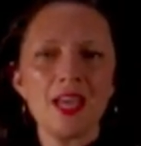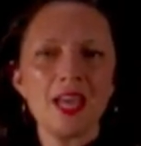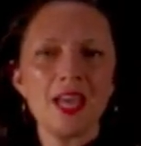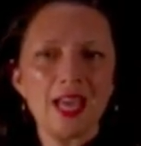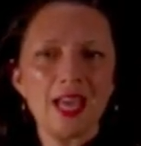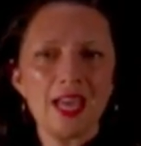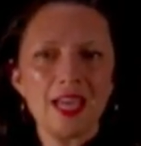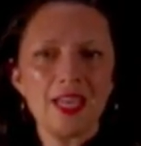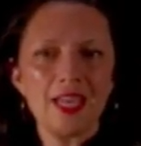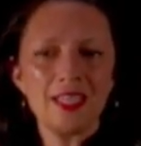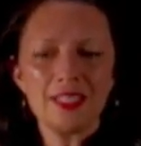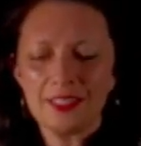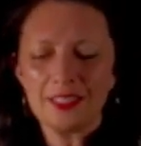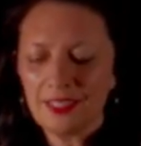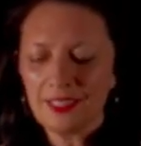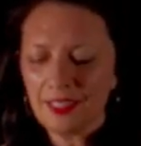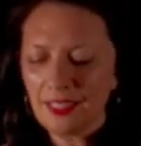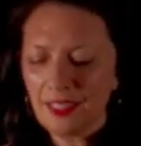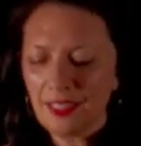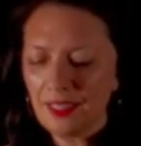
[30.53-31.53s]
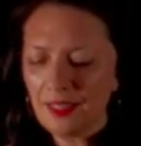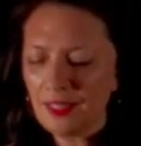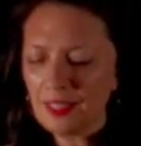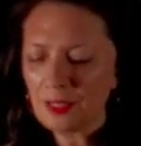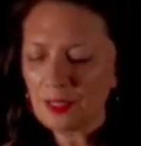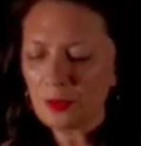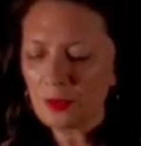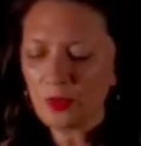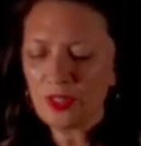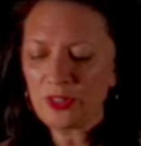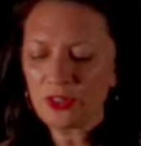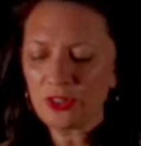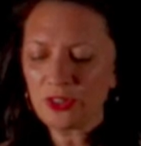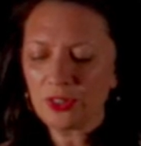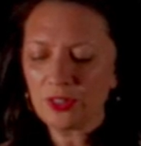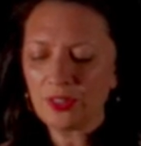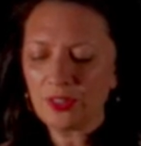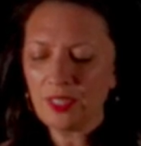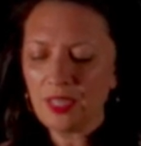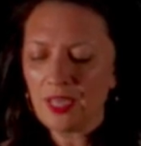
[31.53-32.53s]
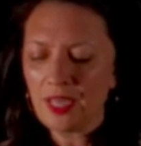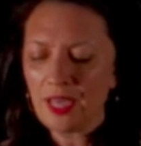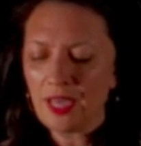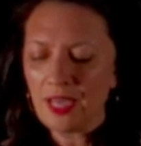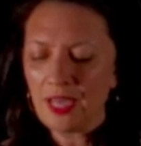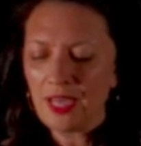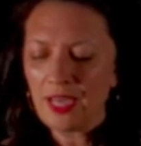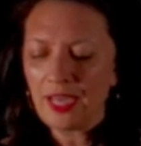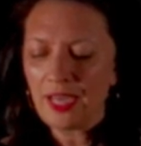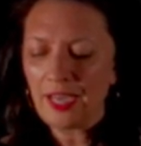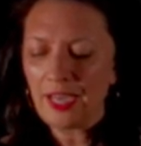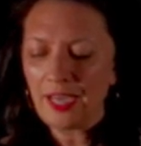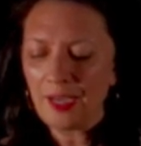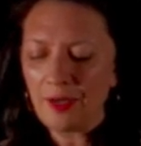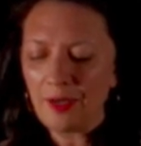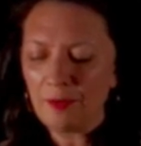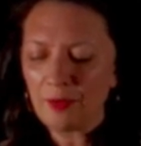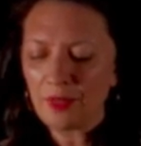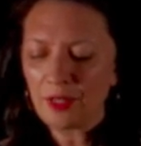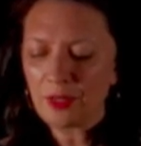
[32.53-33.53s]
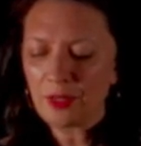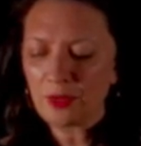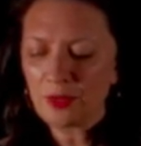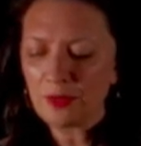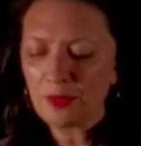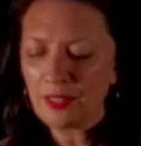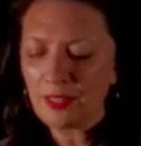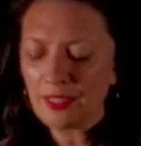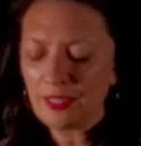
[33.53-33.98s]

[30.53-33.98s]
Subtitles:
And in this question, it